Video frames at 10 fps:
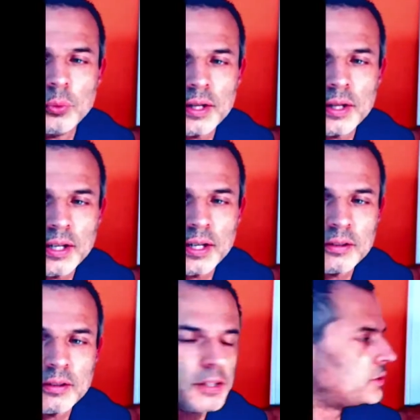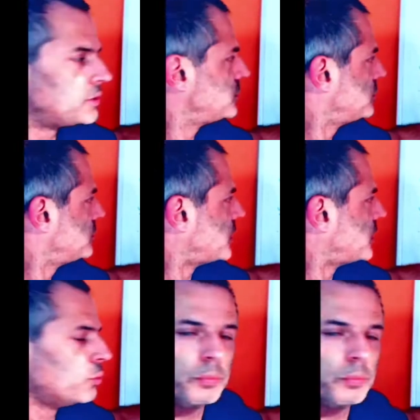where there is
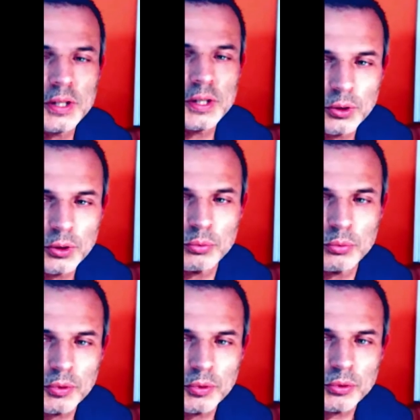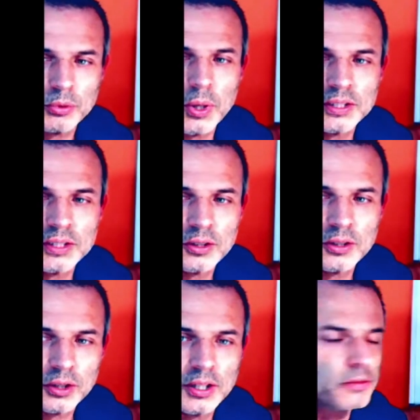there would be an equilibrium if we waited long